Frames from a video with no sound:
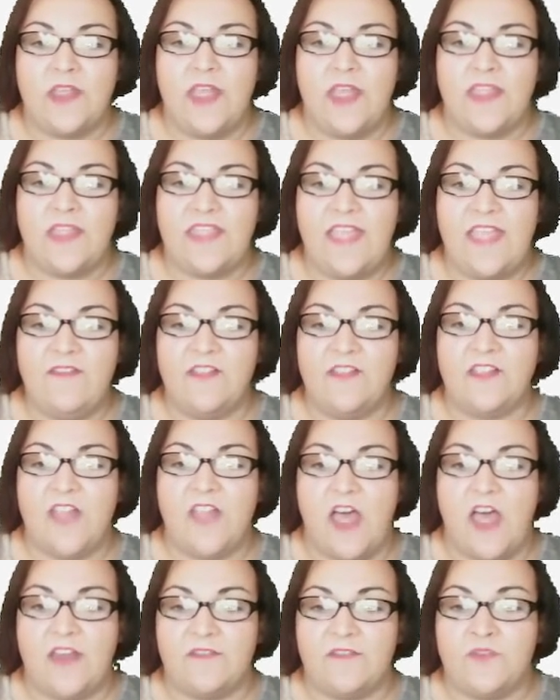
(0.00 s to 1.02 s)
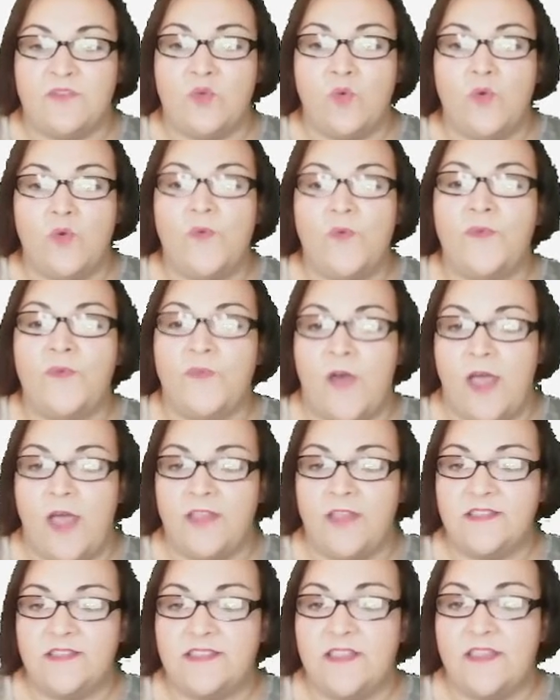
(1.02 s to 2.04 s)
They have a lot of cool
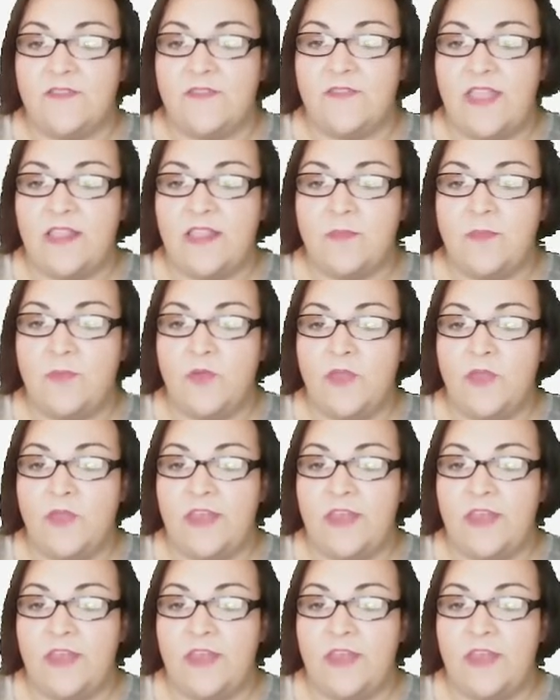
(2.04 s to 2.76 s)
fonts available,